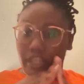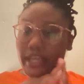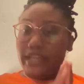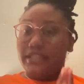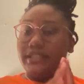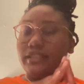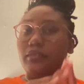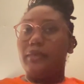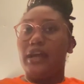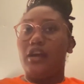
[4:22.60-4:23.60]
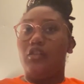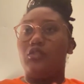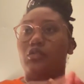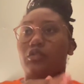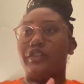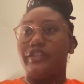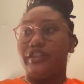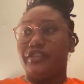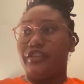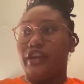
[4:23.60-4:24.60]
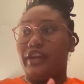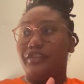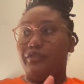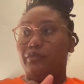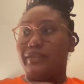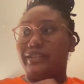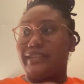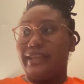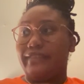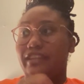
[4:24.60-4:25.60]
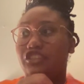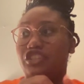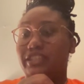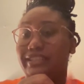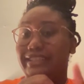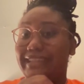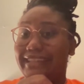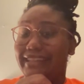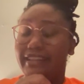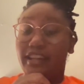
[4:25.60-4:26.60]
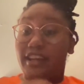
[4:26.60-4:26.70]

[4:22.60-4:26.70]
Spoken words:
And somehow or another, I do want to say that she did